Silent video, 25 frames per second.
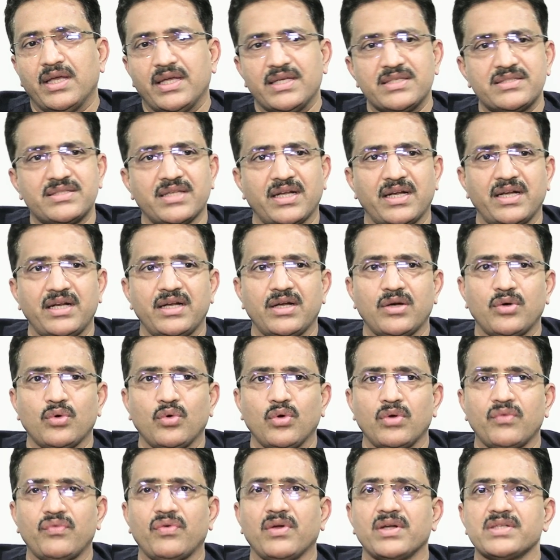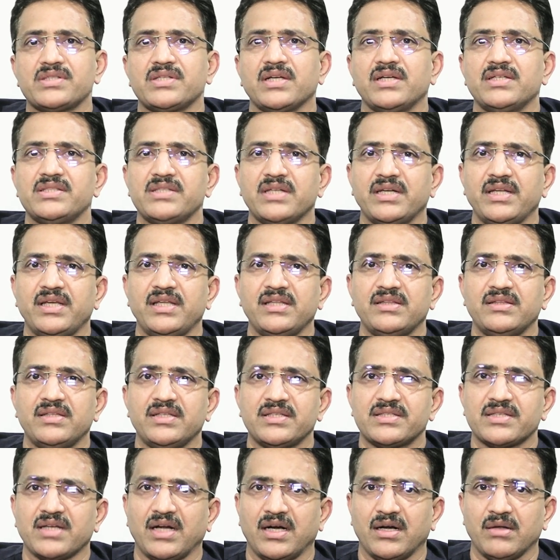Is there any role for surgery in
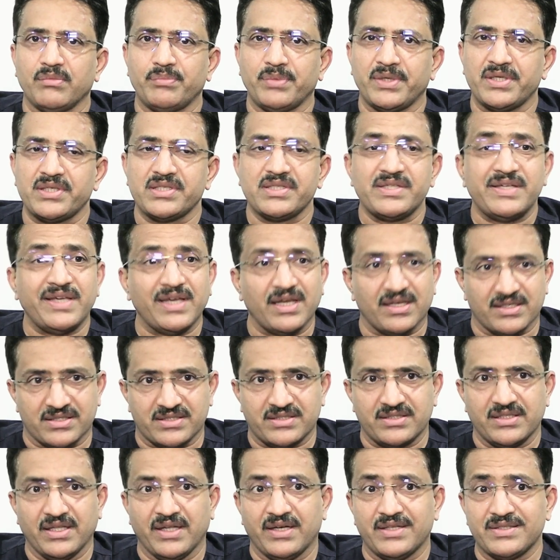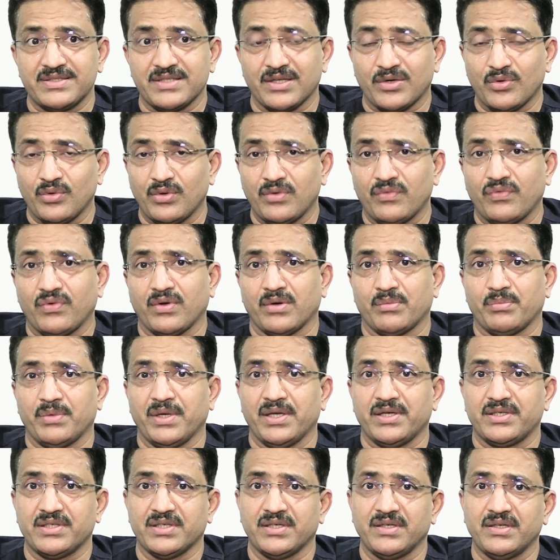this kind of patient? Yes, there is a role for
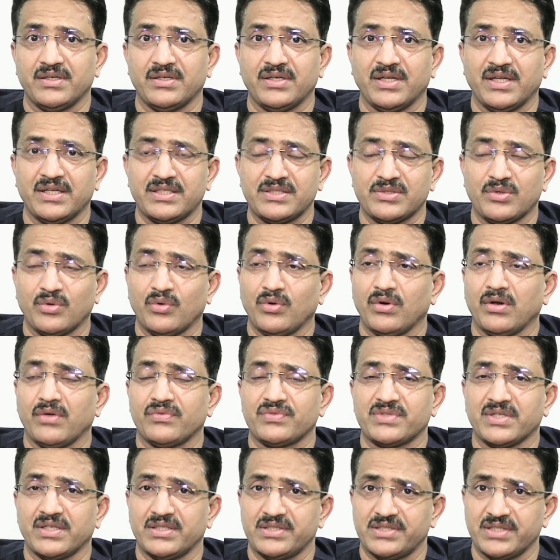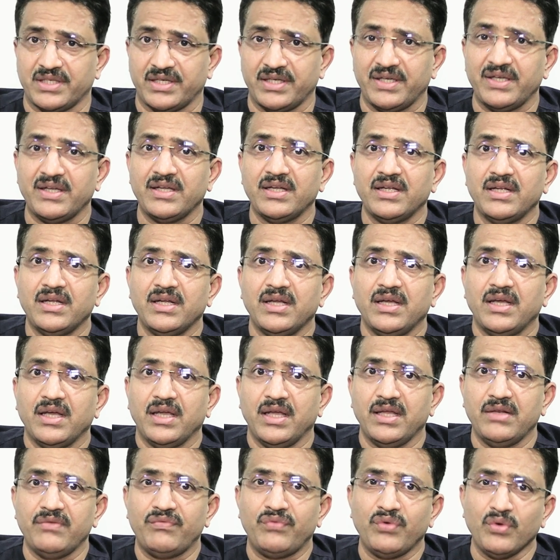patient. There is a role of surgery
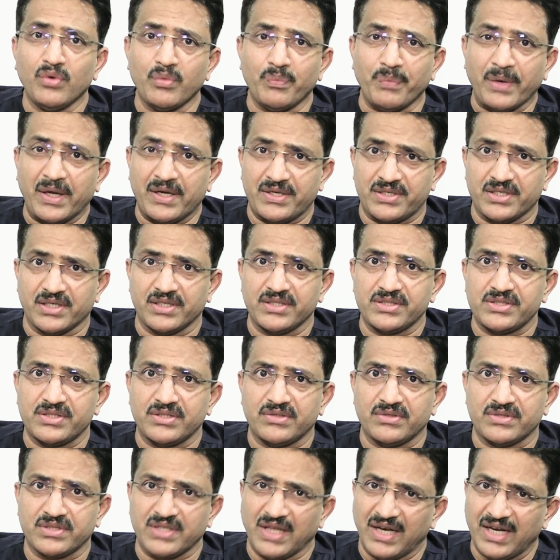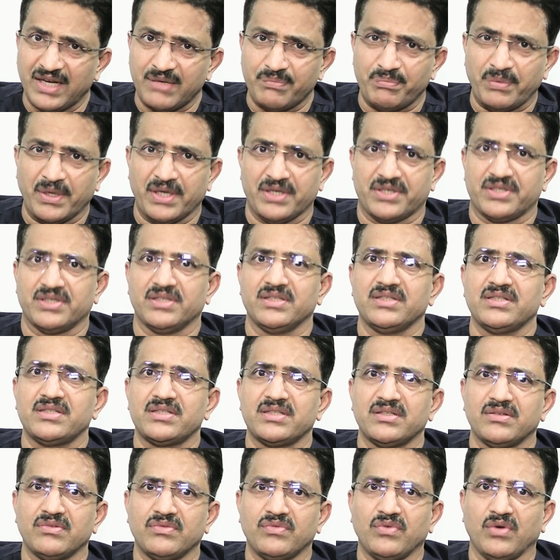in few patients, select
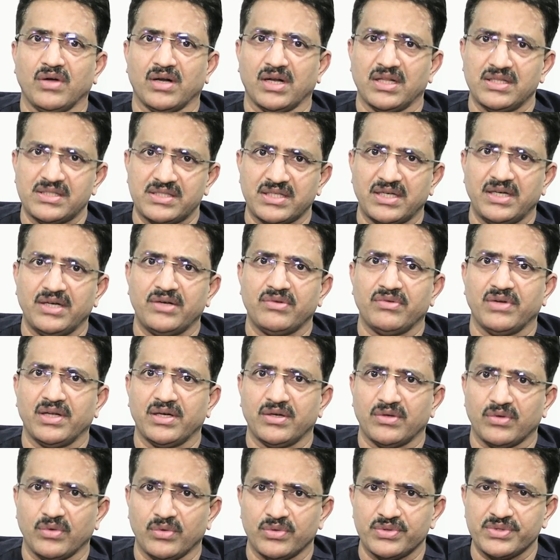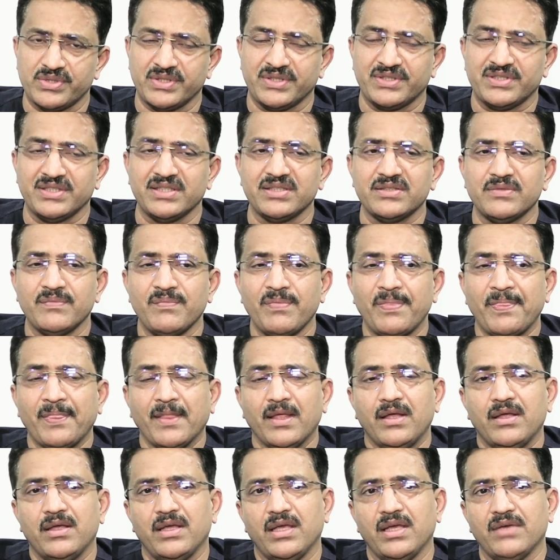patients for ulcerative and Crohn's disease.
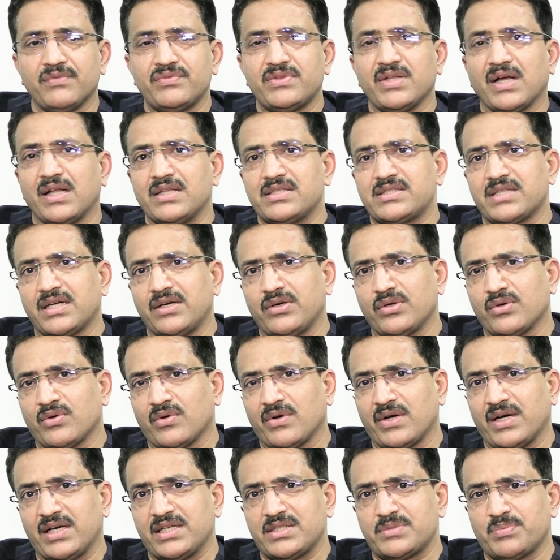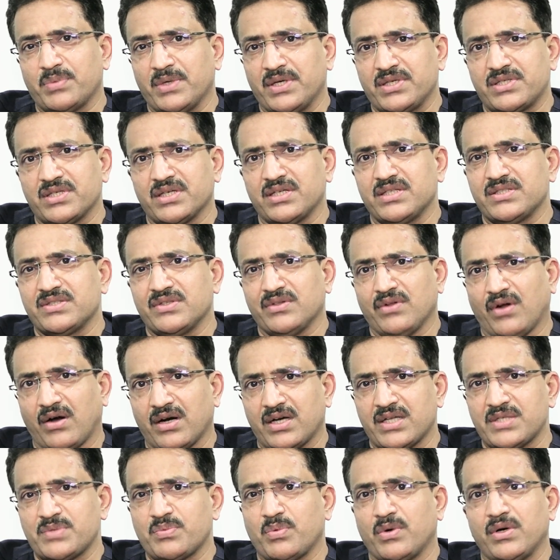If the ulcerative colitis patient is
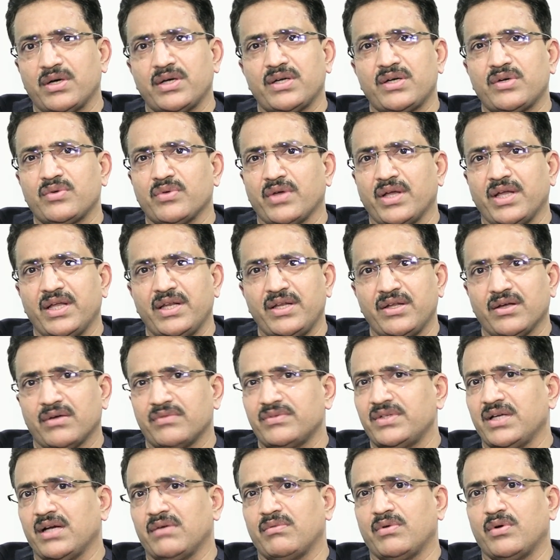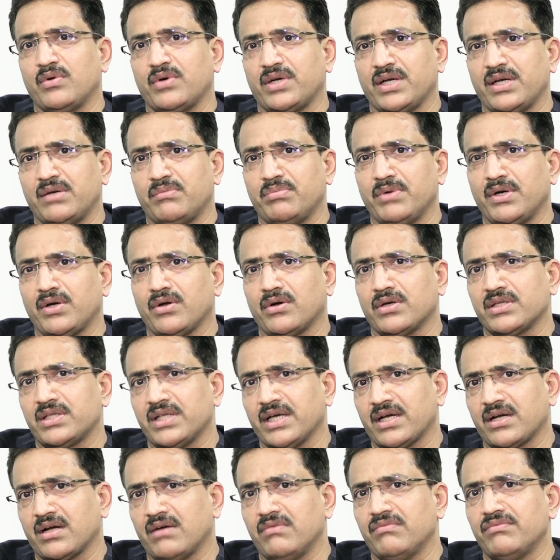not responding to any of the above treatment, or
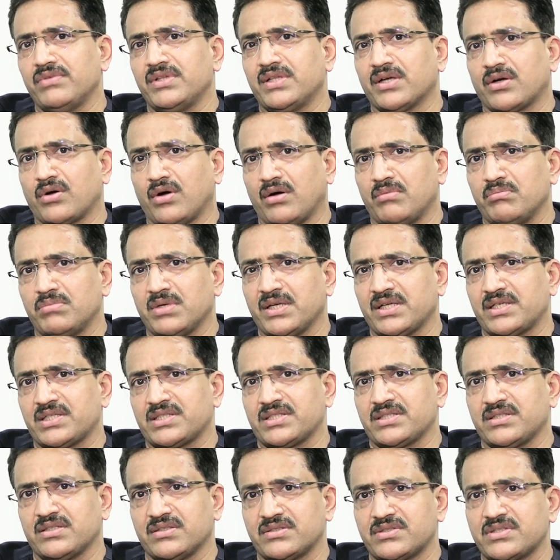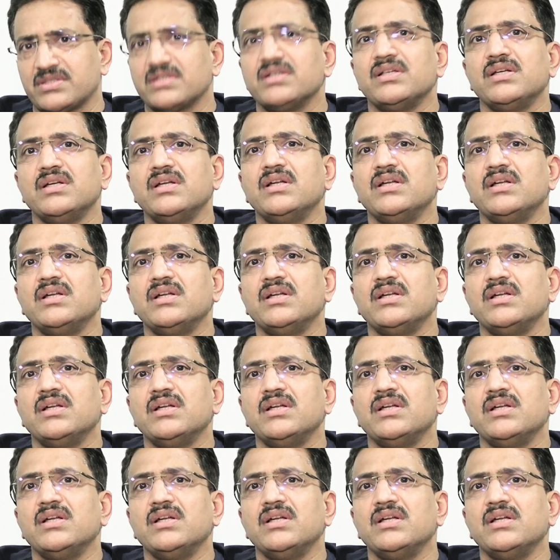they come with the complications